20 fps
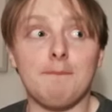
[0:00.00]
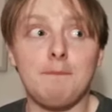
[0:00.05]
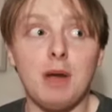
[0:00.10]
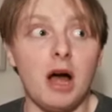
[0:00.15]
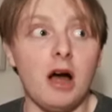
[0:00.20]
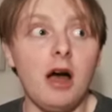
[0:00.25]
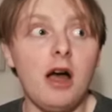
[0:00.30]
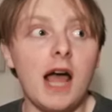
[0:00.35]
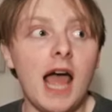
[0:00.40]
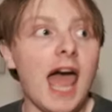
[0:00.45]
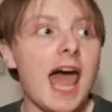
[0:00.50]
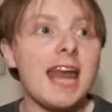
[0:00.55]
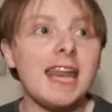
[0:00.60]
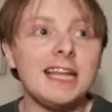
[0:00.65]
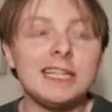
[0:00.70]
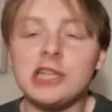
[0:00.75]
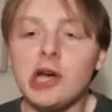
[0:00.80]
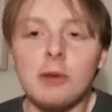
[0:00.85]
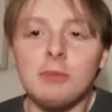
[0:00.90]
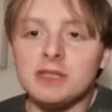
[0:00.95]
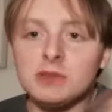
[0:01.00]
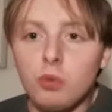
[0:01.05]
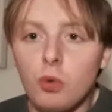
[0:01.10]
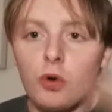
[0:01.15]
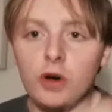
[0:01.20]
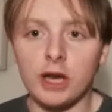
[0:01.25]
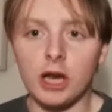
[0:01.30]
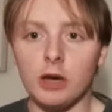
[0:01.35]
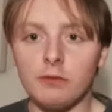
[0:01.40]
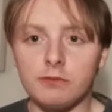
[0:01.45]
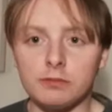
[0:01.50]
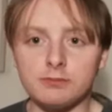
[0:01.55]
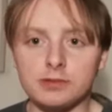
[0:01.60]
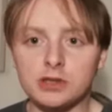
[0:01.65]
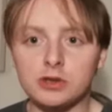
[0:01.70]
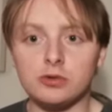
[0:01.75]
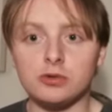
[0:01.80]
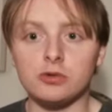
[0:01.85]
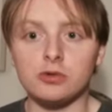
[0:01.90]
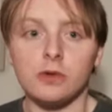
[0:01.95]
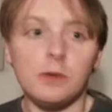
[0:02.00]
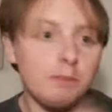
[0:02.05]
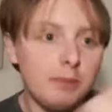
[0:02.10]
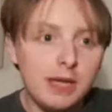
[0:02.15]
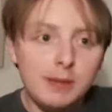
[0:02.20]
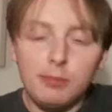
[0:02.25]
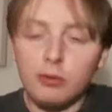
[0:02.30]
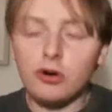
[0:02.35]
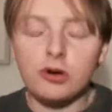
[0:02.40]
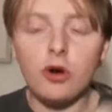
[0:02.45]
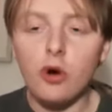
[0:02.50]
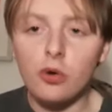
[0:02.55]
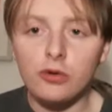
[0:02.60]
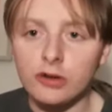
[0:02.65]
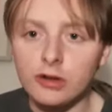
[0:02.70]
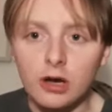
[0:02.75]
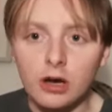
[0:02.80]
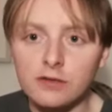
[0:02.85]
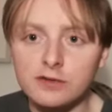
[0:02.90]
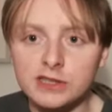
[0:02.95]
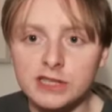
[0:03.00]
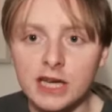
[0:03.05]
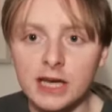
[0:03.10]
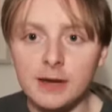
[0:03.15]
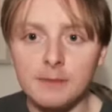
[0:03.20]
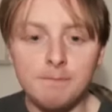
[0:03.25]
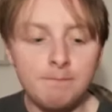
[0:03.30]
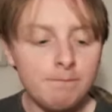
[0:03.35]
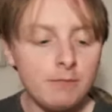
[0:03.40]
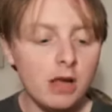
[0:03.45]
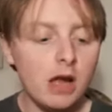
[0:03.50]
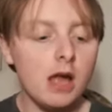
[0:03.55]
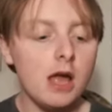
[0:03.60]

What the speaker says: But anytime he's walking home from school, people could hold a knife to him.